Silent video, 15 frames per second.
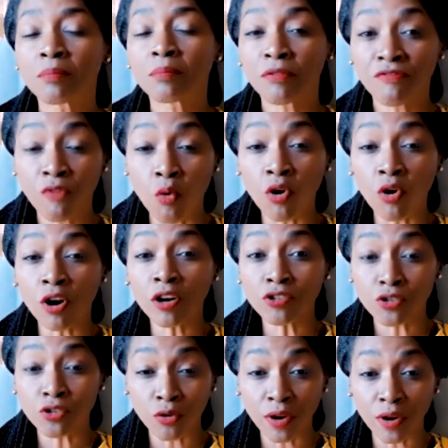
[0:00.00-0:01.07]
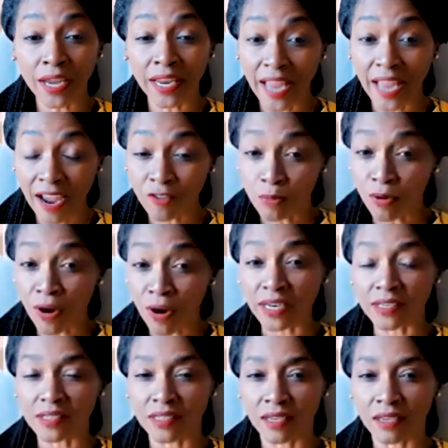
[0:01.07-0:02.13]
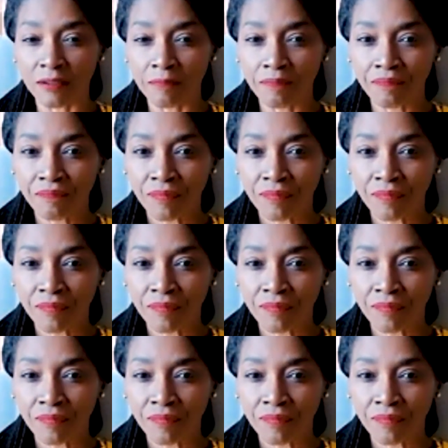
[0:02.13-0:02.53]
before, during, and after pregnancy